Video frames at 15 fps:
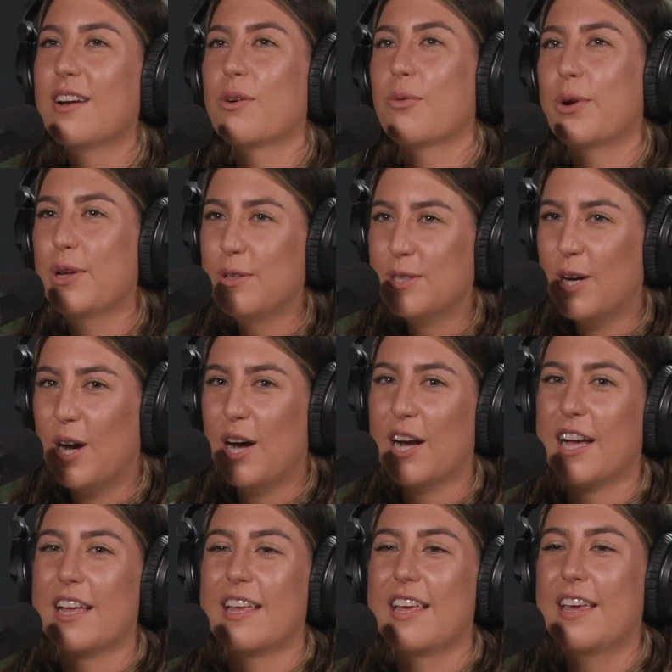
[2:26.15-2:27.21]
real
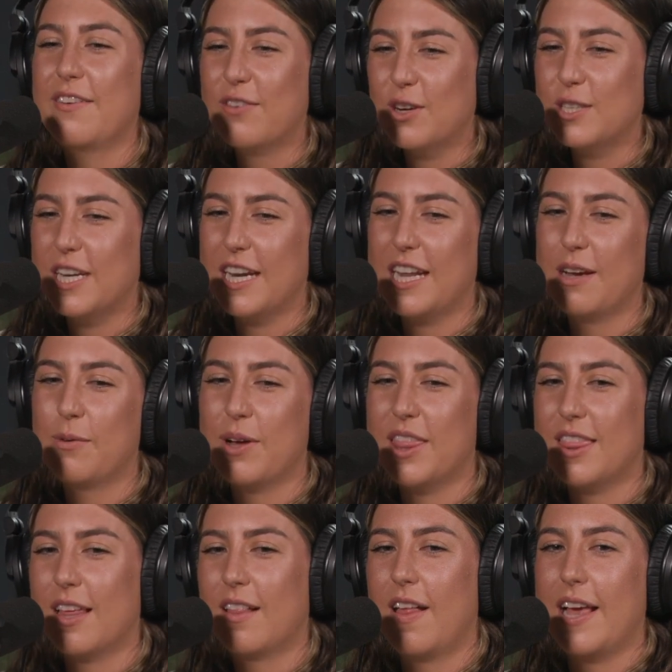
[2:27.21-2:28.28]
talk, if you're dating
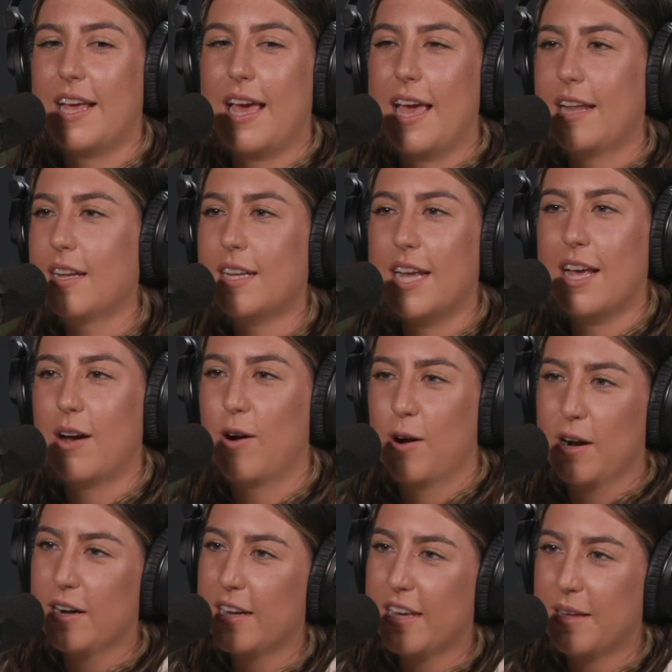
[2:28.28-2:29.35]
with the like end date
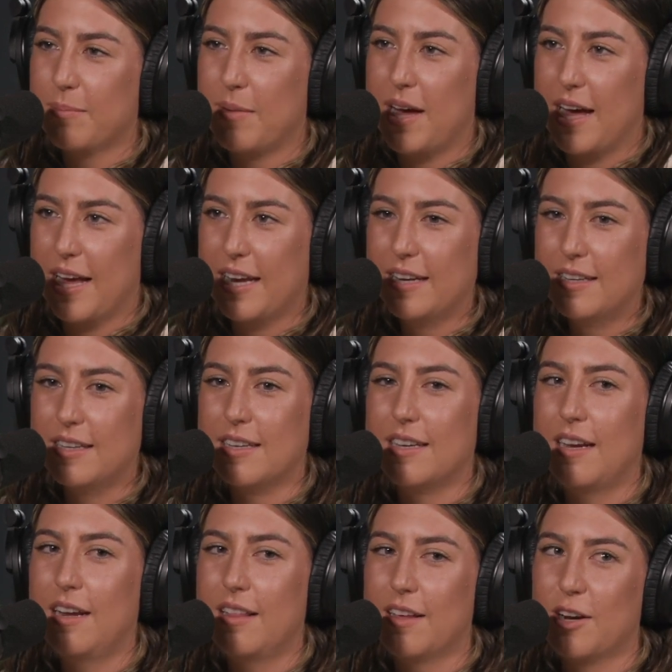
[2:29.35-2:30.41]
already in mind,
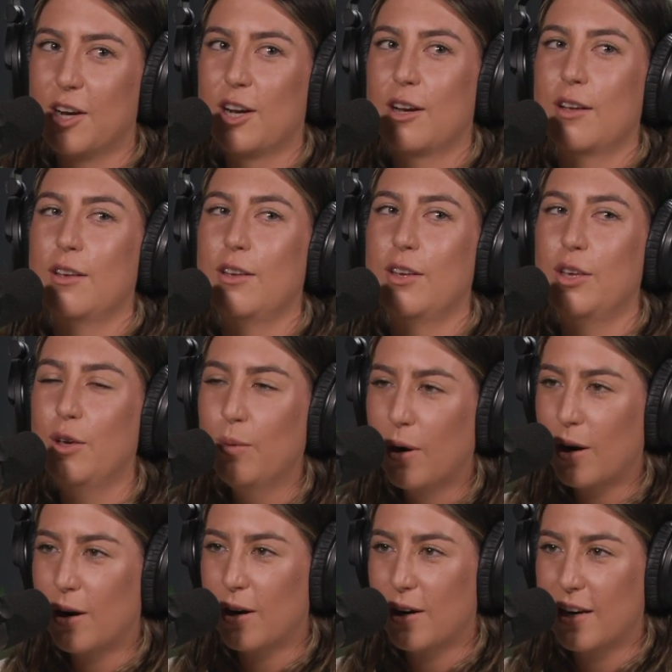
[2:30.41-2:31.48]
either you
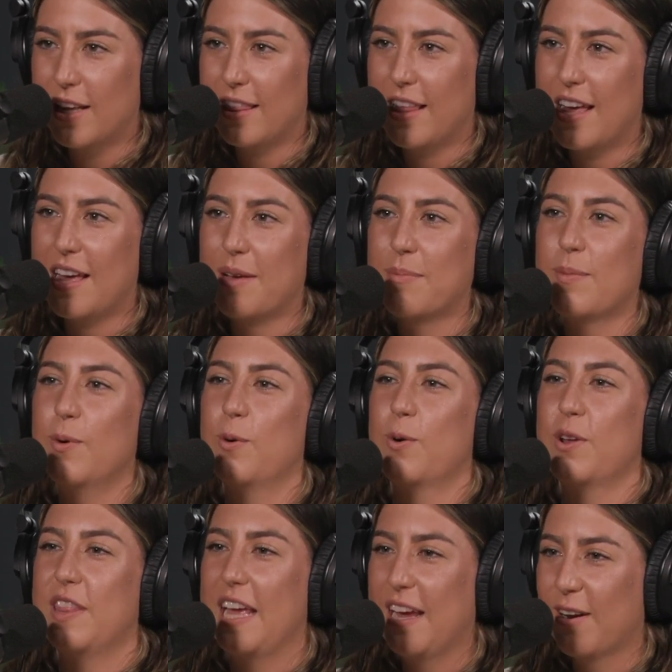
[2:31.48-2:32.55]
are hurting them
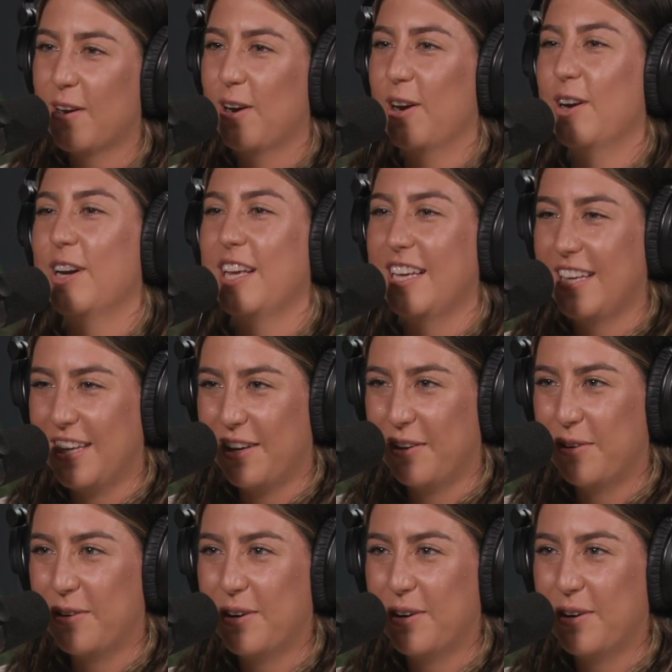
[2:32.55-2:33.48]
or they are hurting you.